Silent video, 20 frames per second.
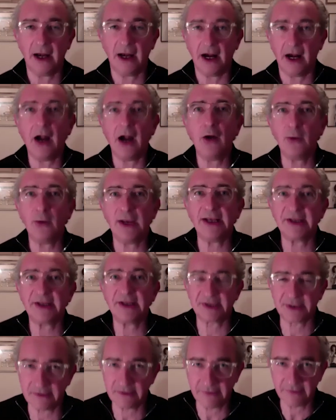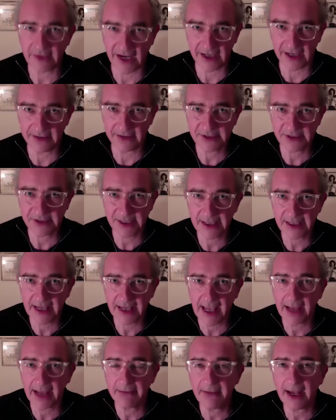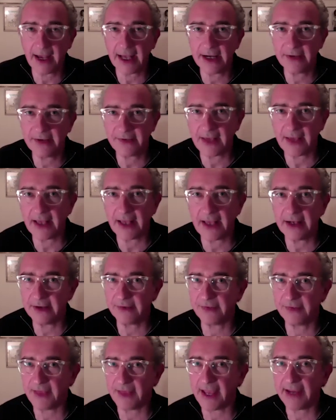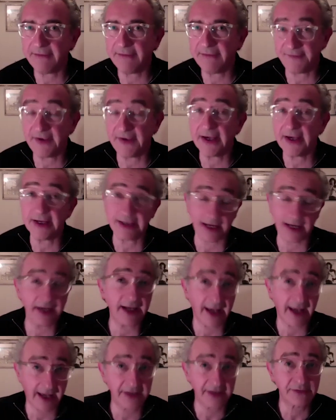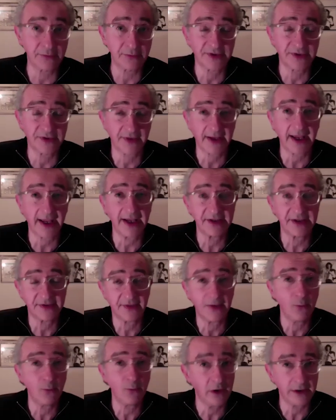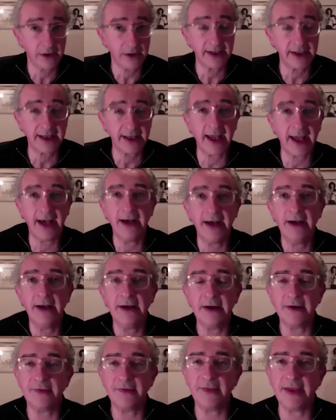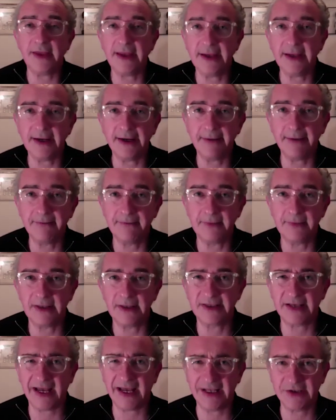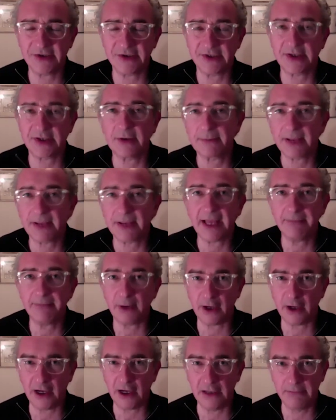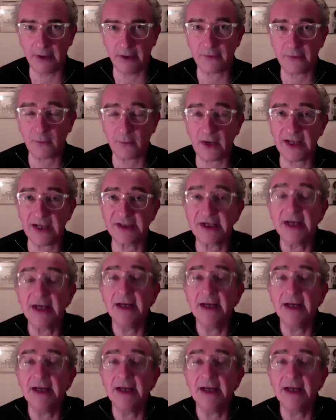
oh, it's sort of ninety percent gay men, then they feared, and as was the case, they weren't going to get the um, attention. So it played both ways.